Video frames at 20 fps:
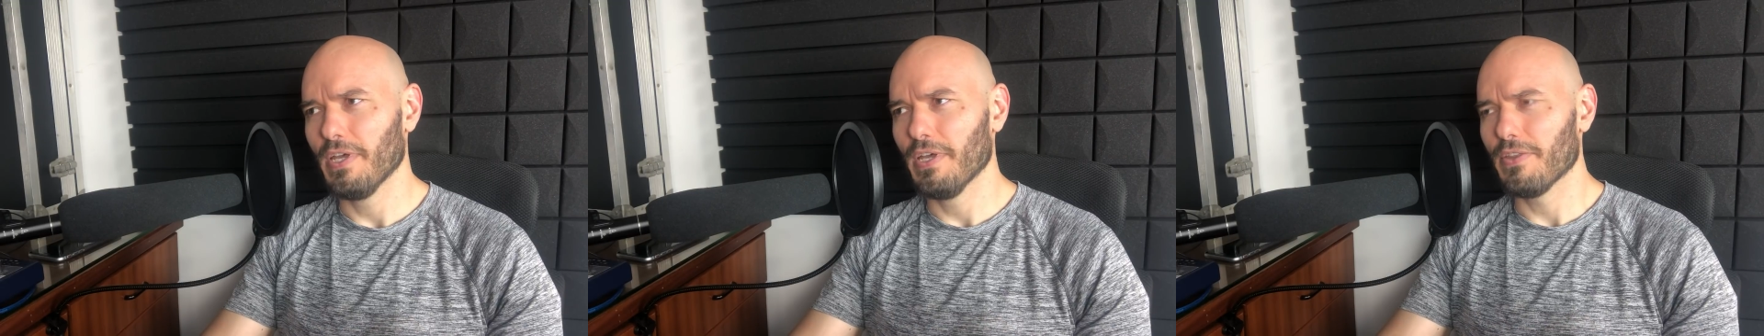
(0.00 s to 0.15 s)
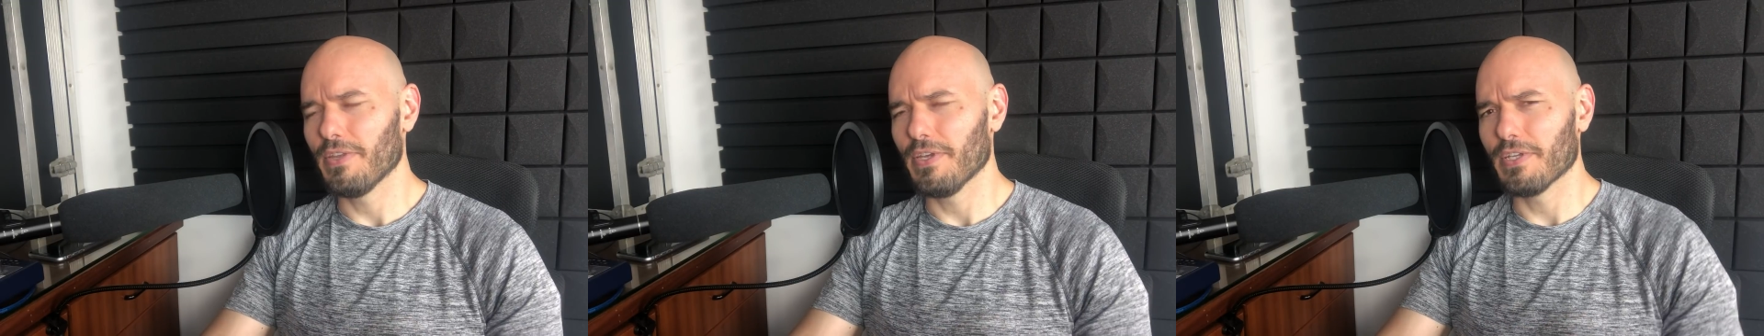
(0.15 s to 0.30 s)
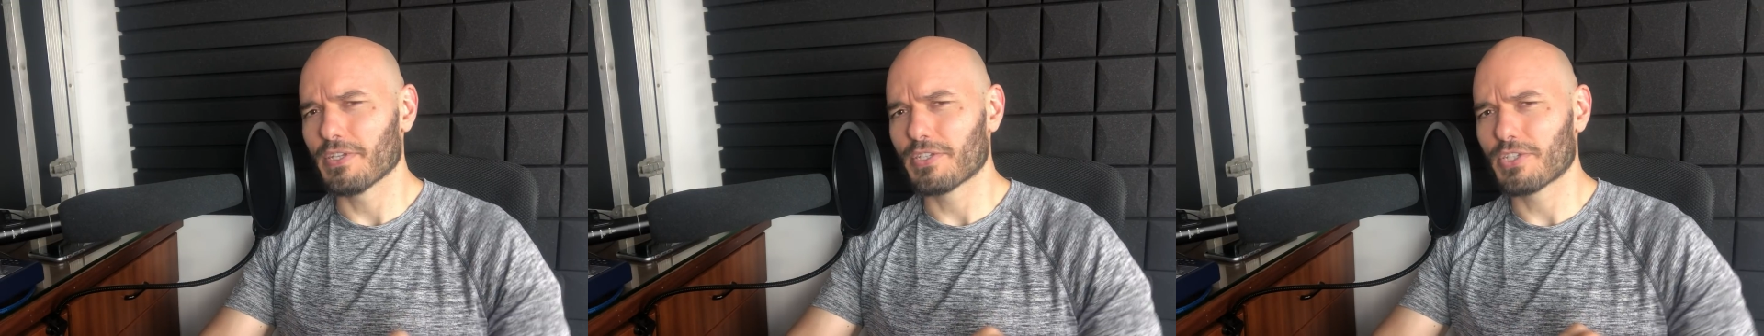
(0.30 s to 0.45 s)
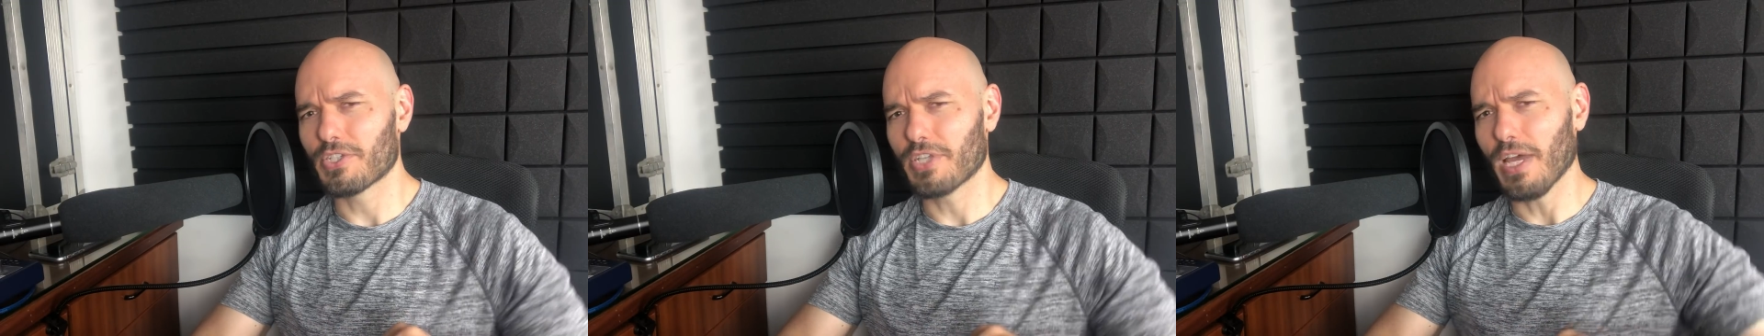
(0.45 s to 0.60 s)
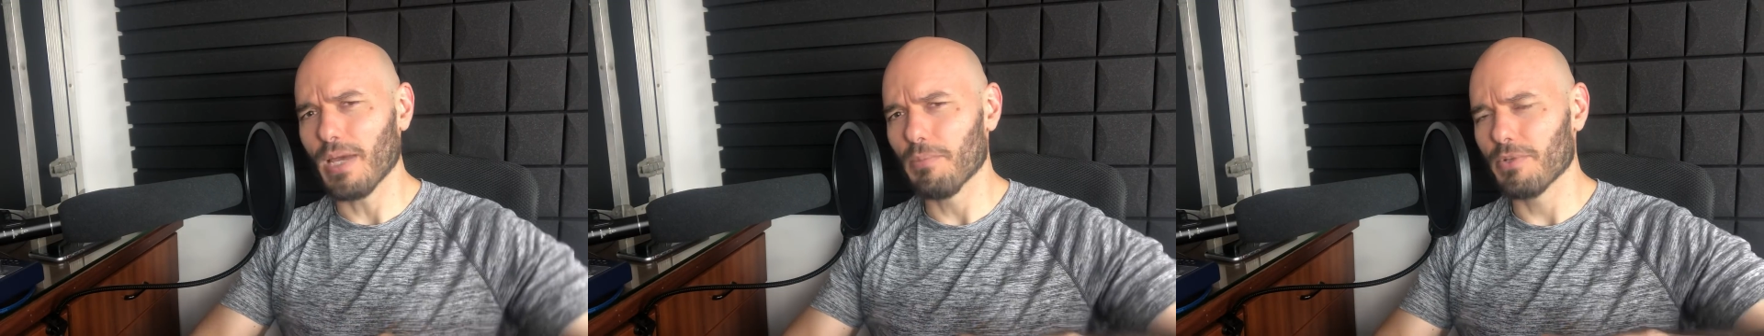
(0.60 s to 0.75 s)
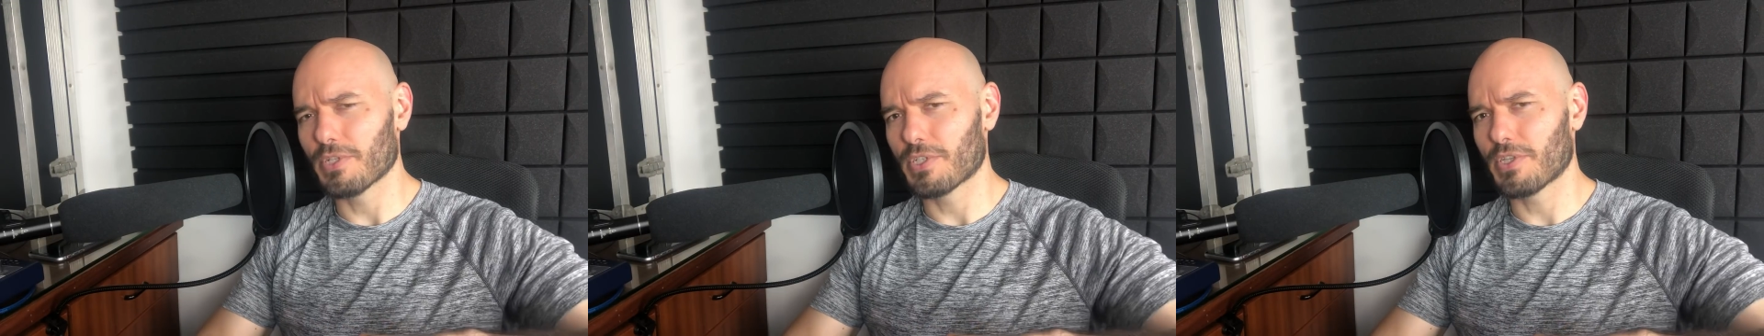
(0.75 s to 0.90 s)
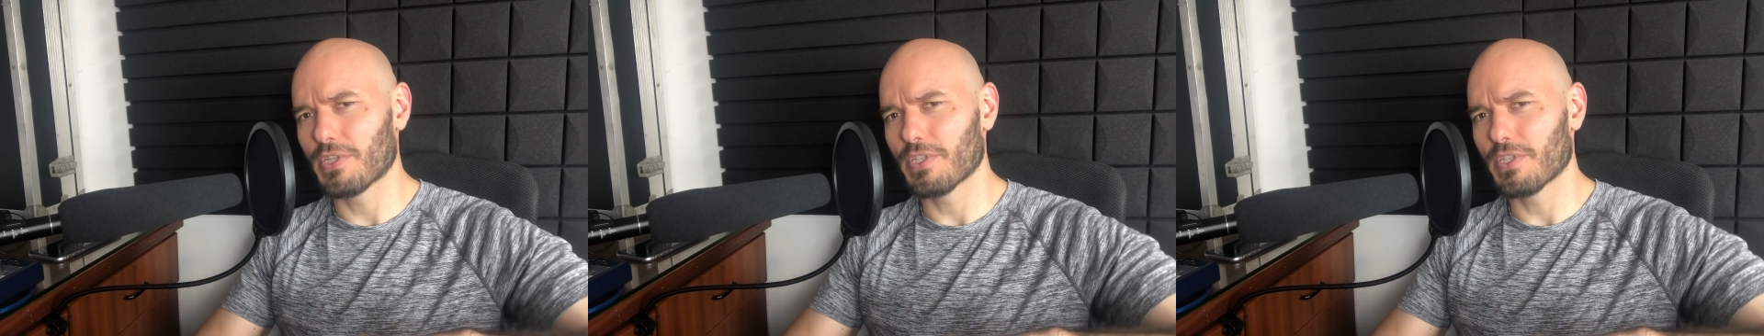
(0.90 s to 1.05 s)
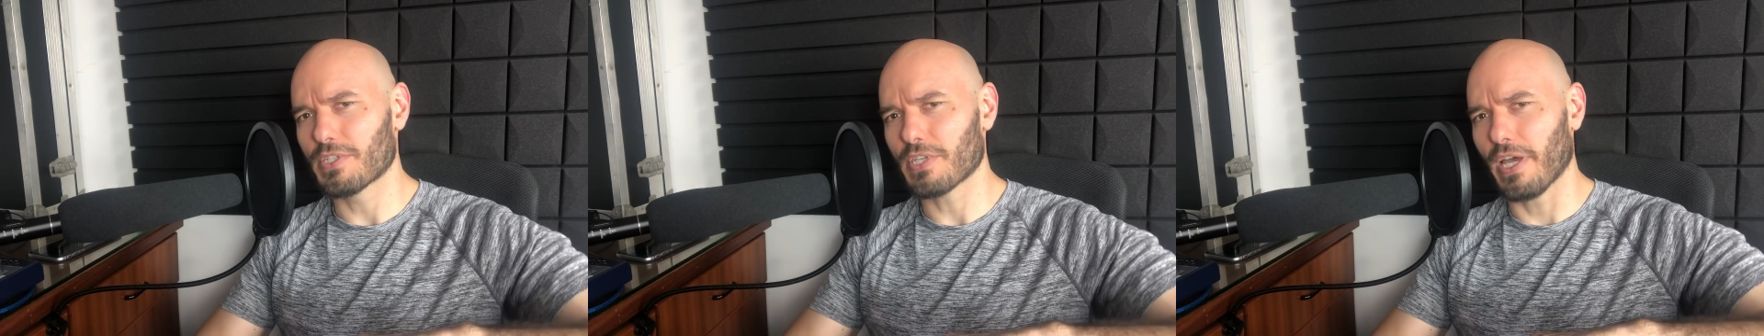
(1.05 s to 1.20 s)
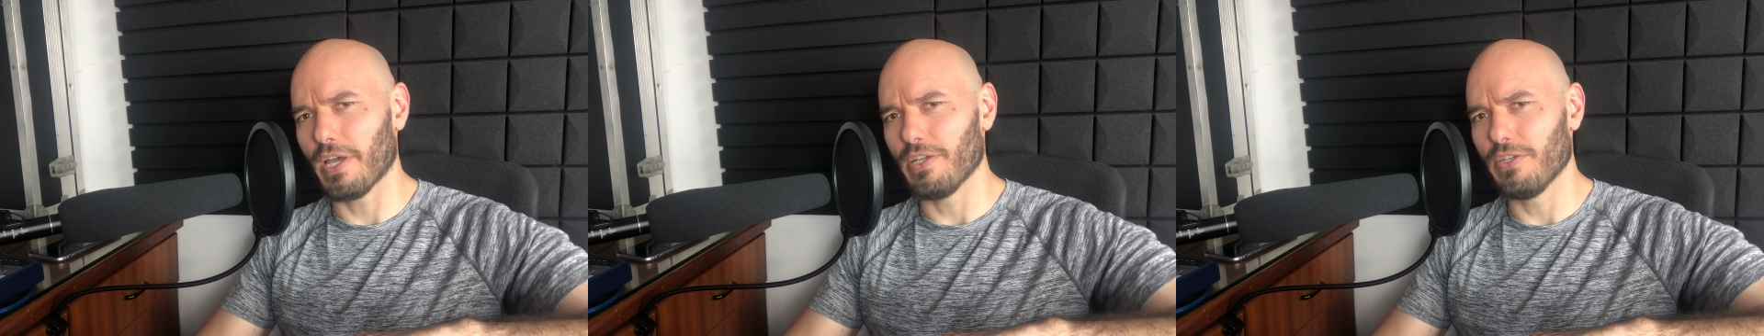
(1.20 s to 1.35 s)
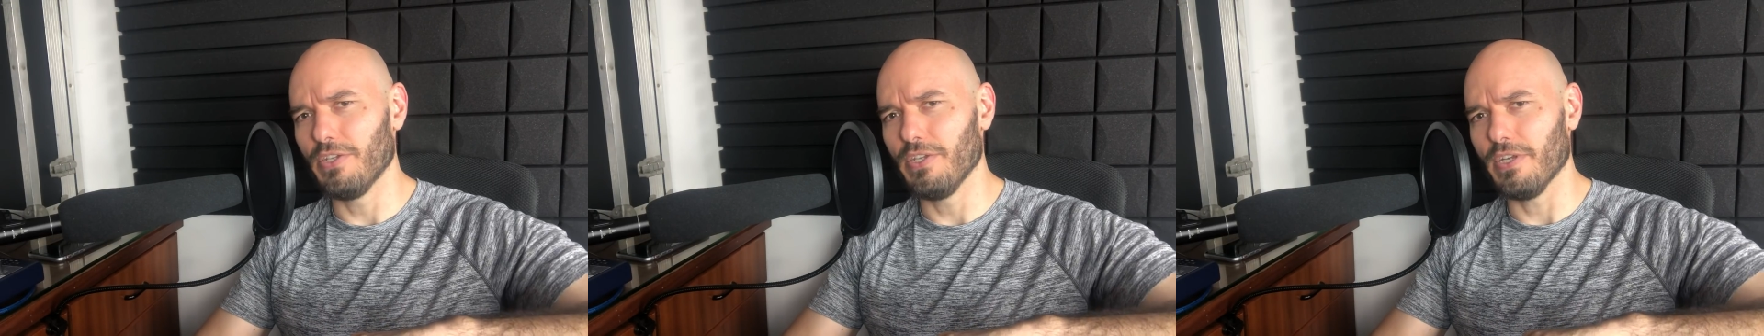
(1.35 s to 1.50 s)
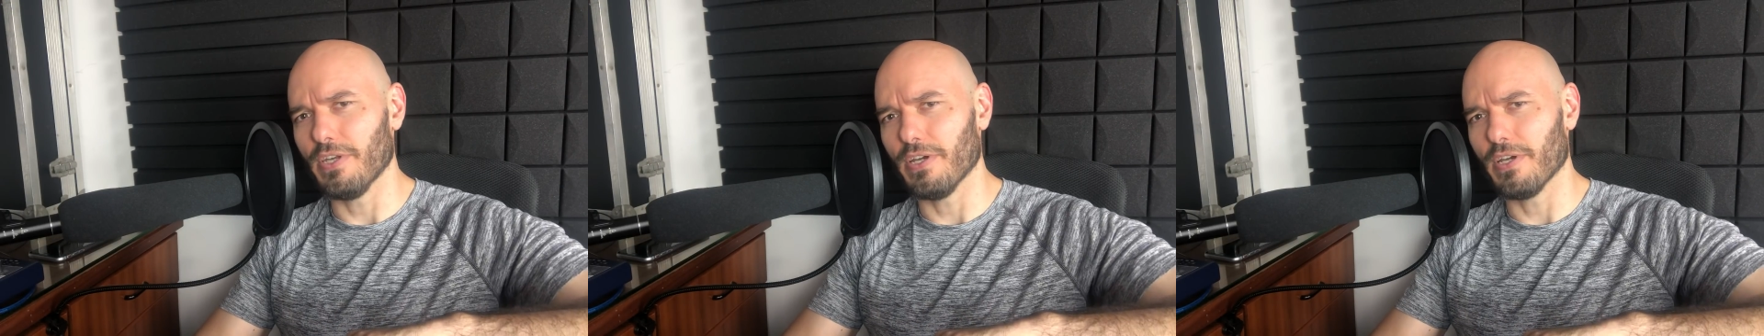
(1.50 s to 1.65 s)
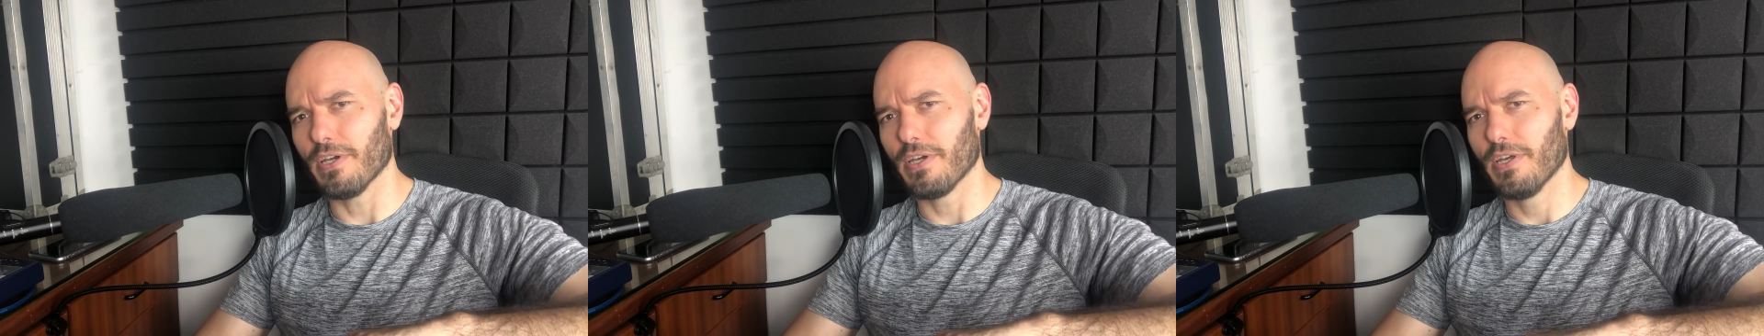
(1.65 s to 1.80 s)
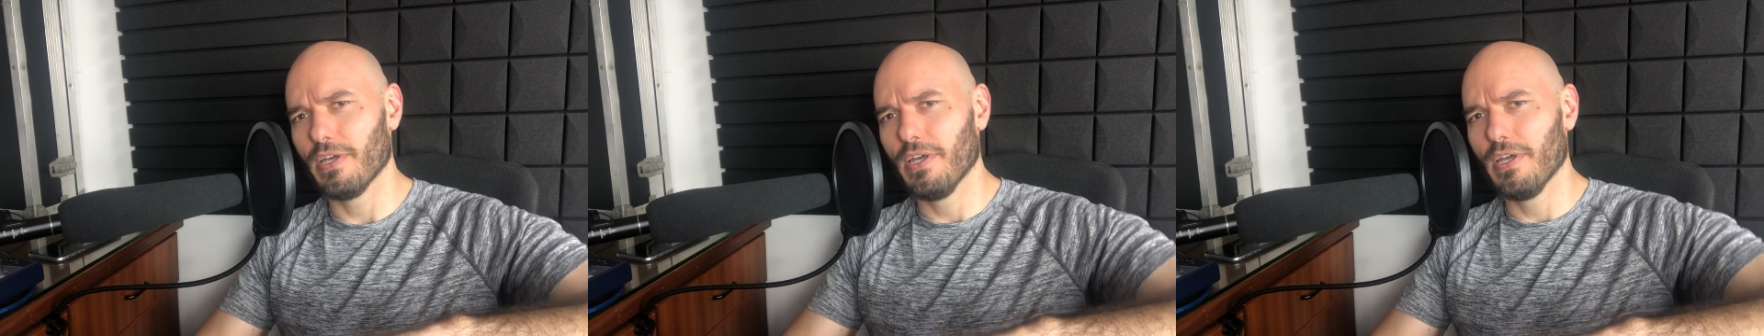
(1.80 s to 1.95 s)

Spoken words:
they established this idea